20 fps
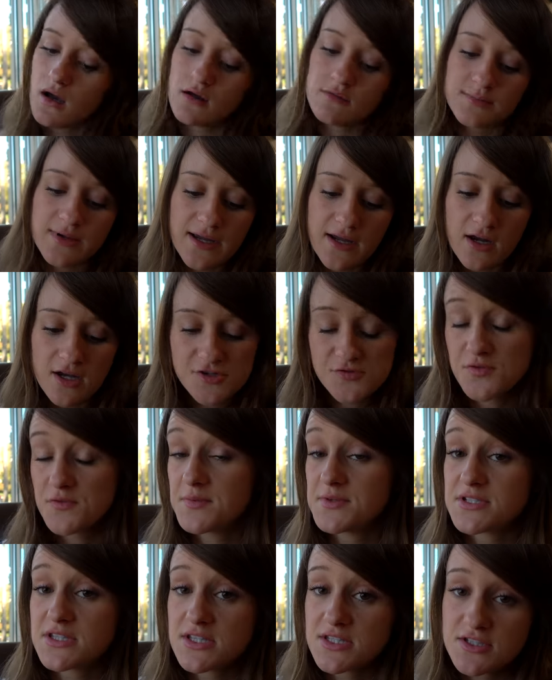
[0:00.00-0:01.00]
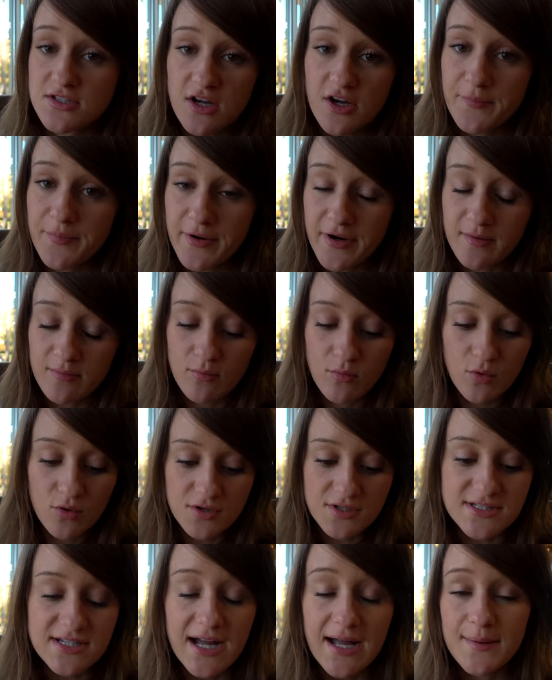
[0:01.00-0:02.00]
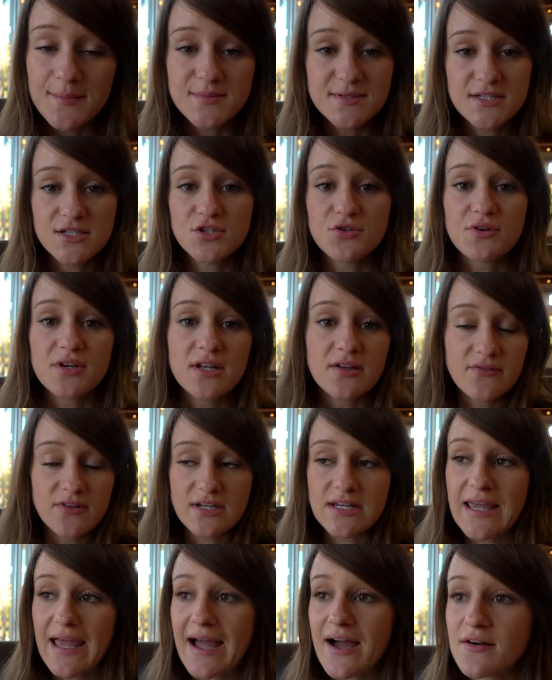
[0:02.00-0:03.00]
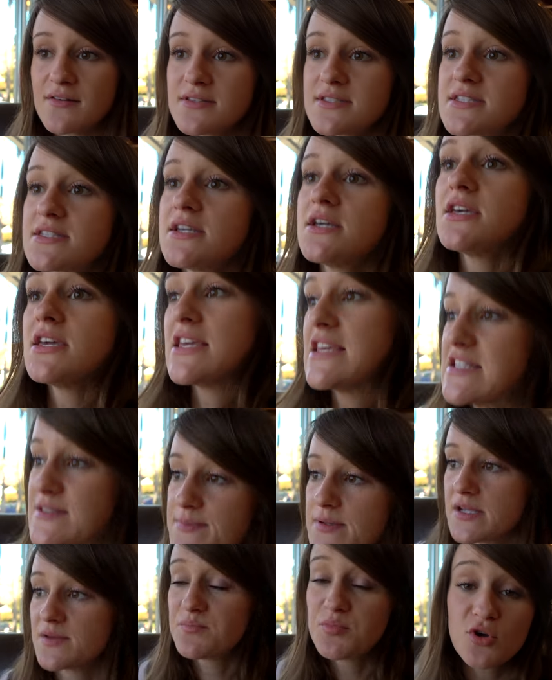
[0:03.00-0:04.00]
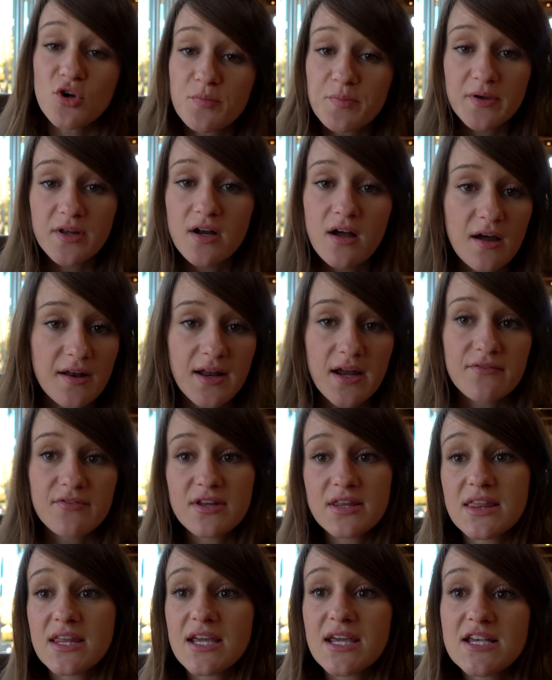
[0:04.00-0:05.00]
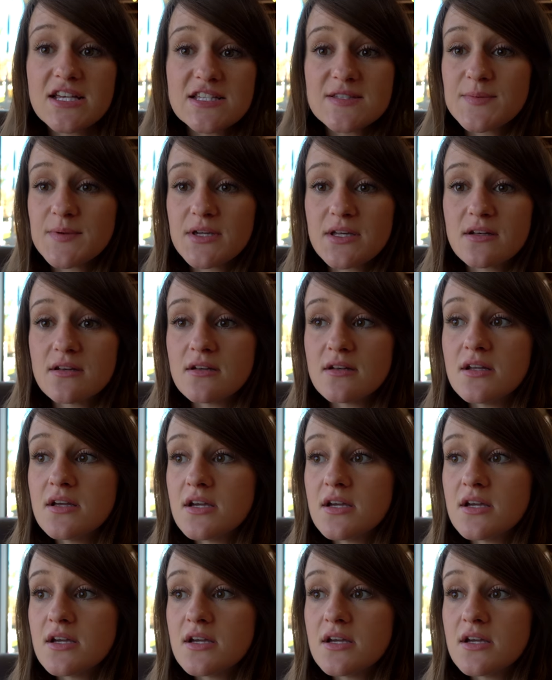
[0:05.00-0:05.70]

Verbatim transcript: Oh my gosh, we've been to the dog park more times than you can even count. He's been pooping on everything. He's been